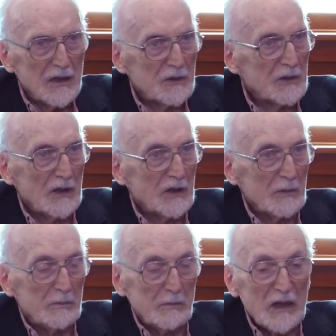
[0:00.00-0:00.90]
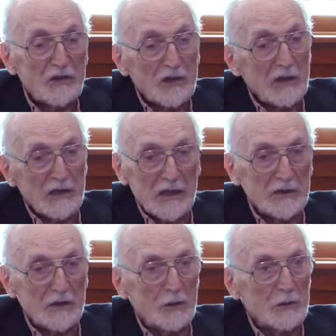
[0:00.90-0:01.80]
is uh, basically
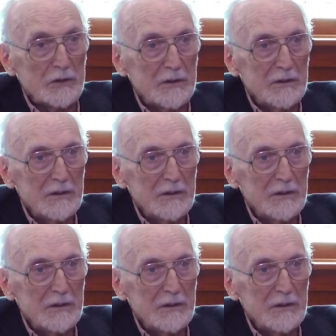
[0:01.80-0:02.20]
unknown